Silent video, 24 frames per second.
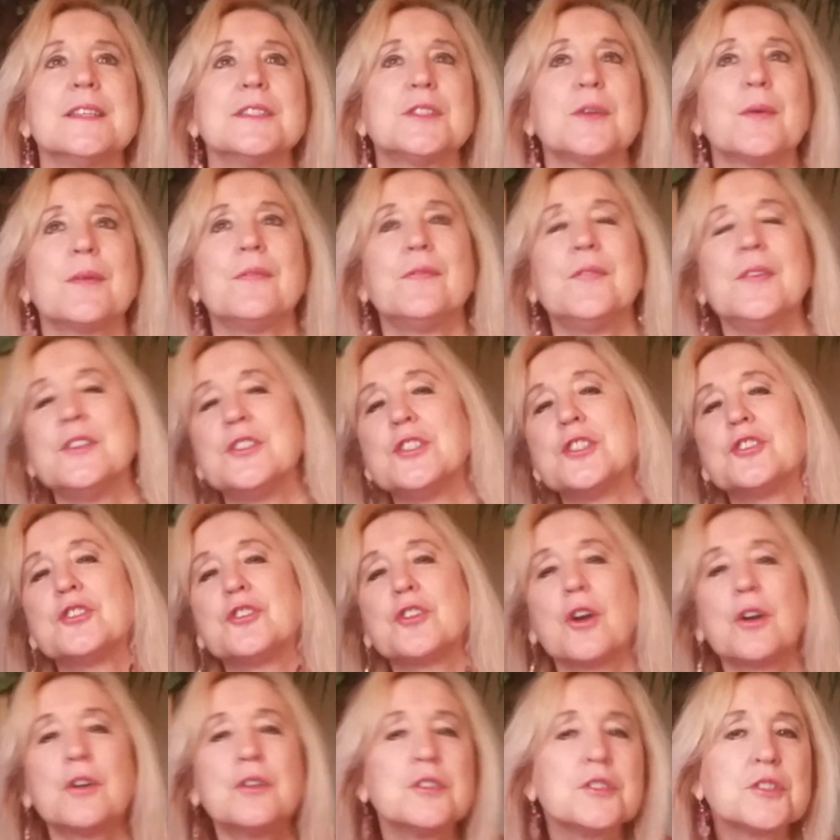So if he just
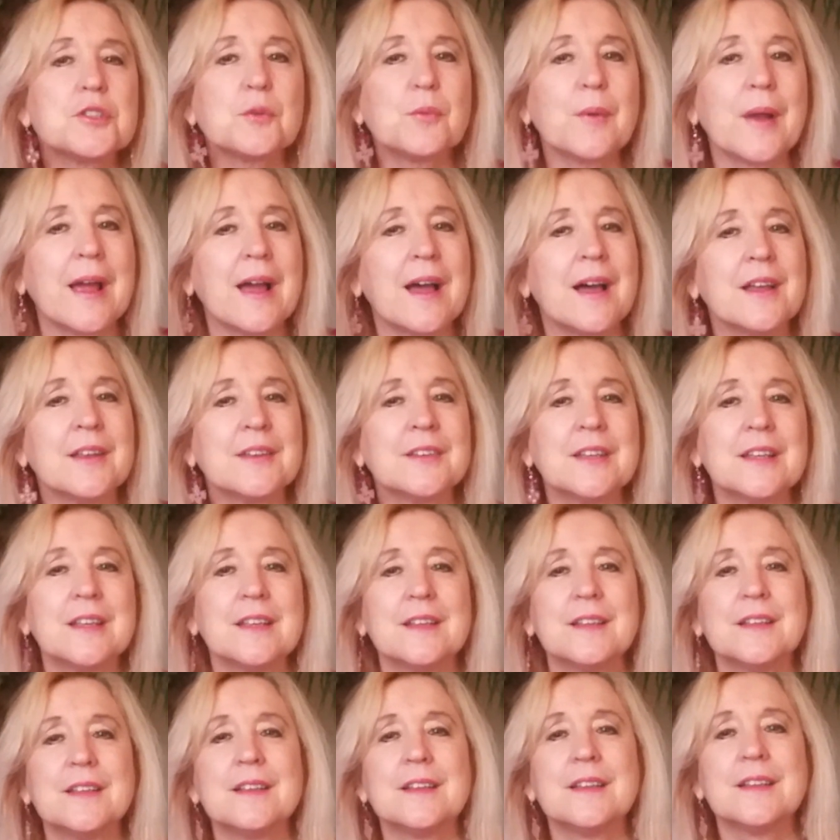turns around,
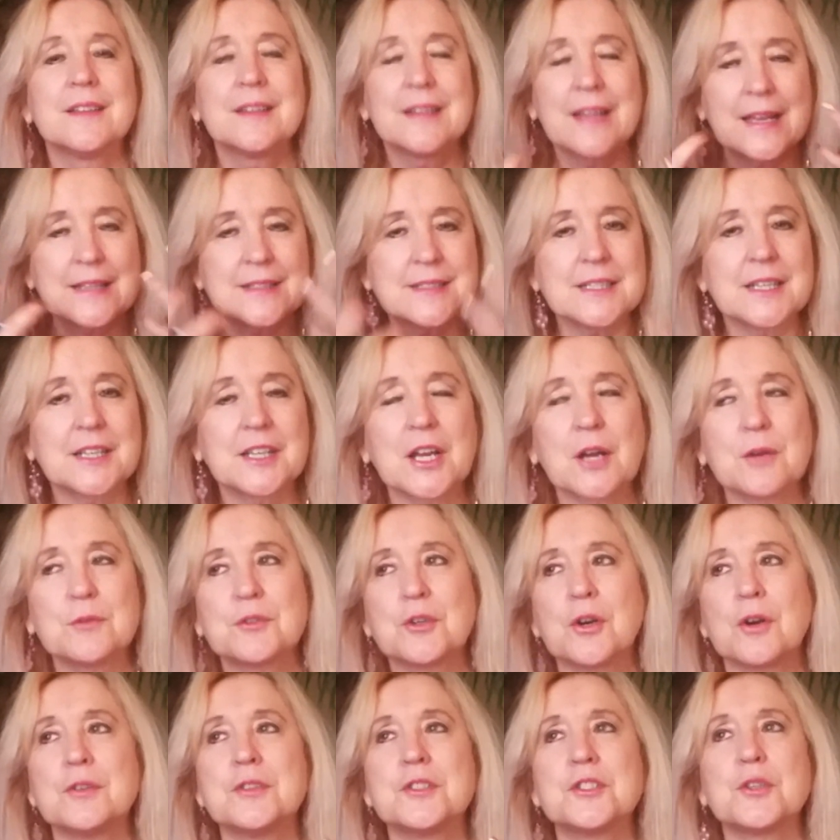lets it go,
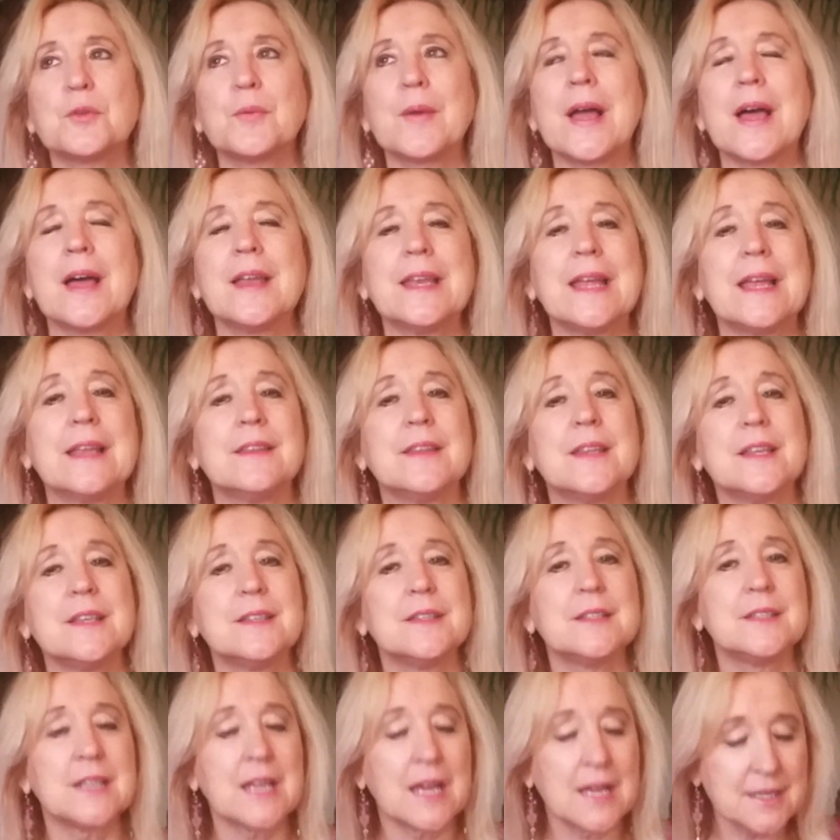turns around, and
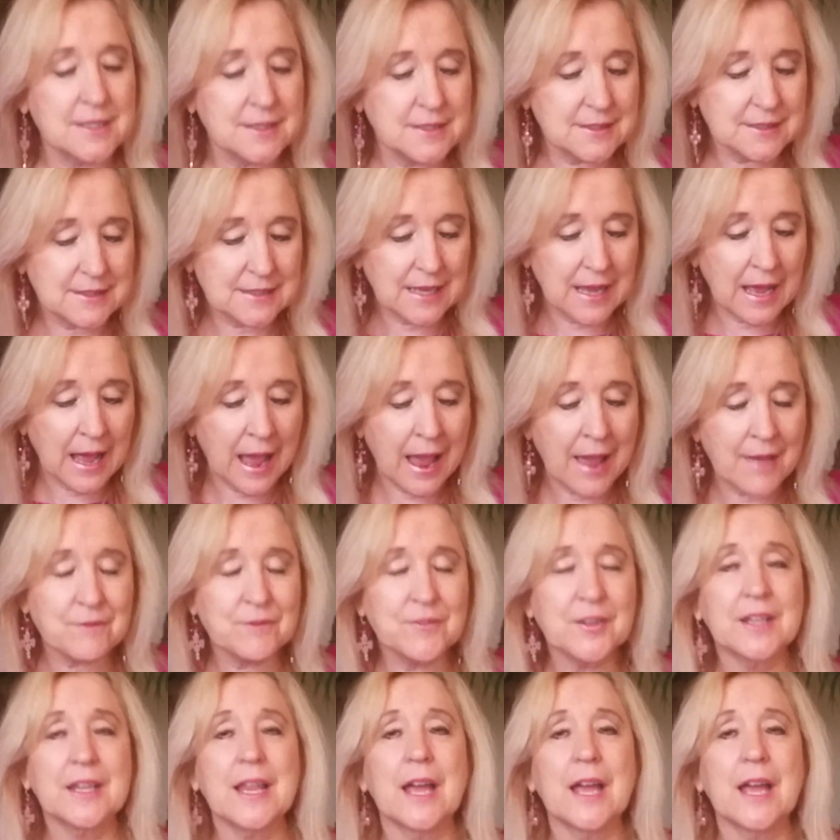then does, I feel